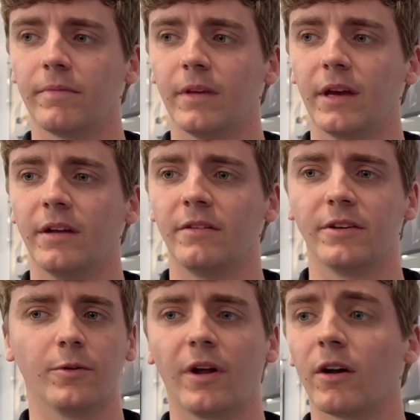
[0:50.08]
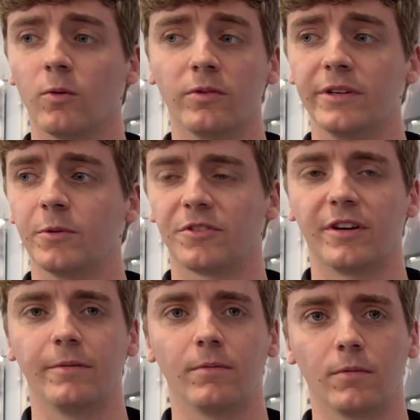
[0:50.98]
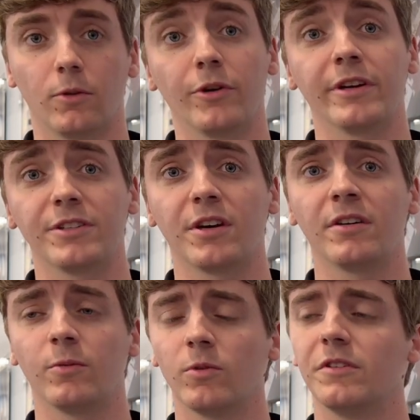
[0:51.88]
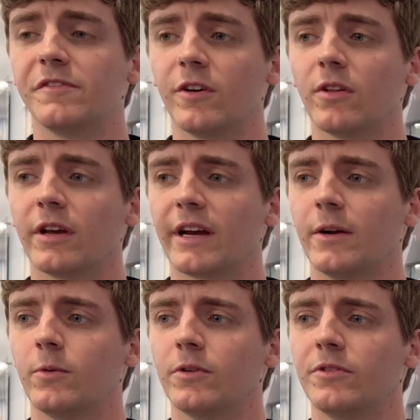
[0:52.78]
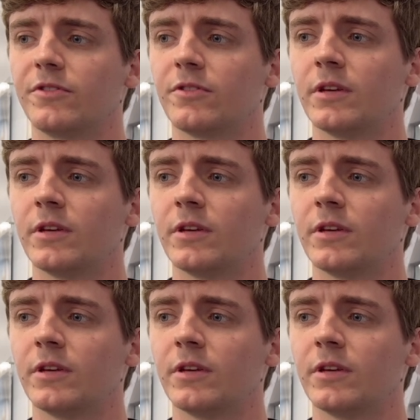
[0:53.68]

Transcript: And not only was I learning a ton, it really felt like I was,